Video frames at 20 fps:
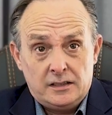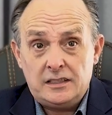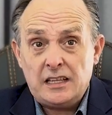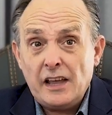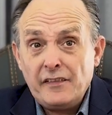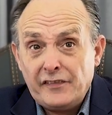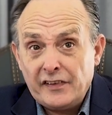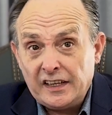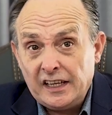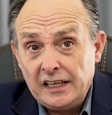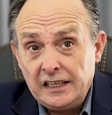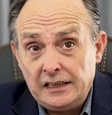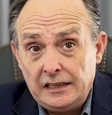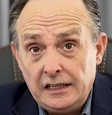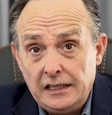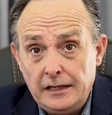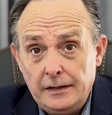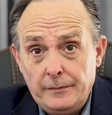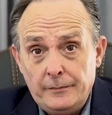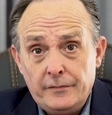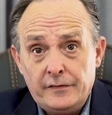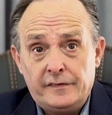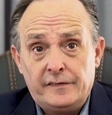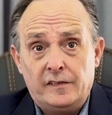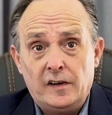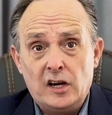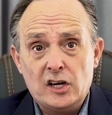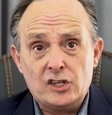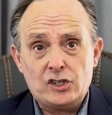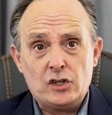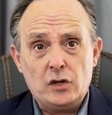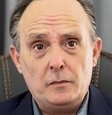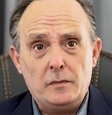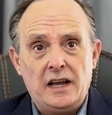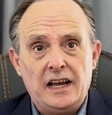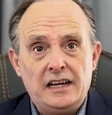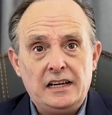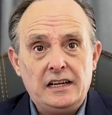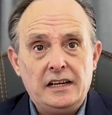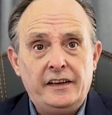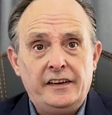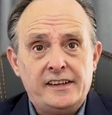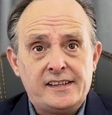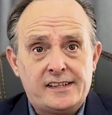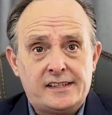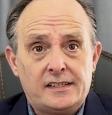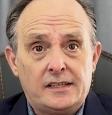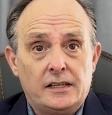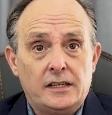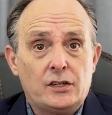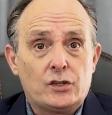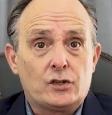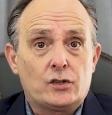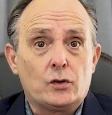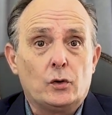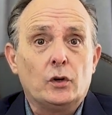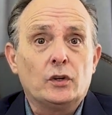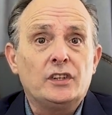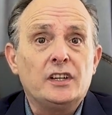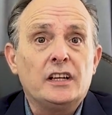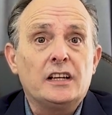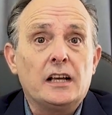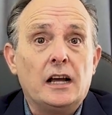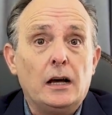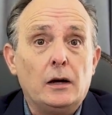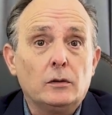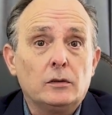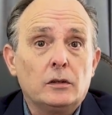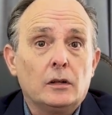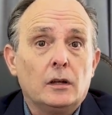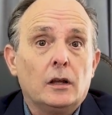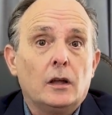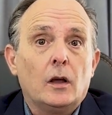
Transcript: Definitely, first on my list is sorting out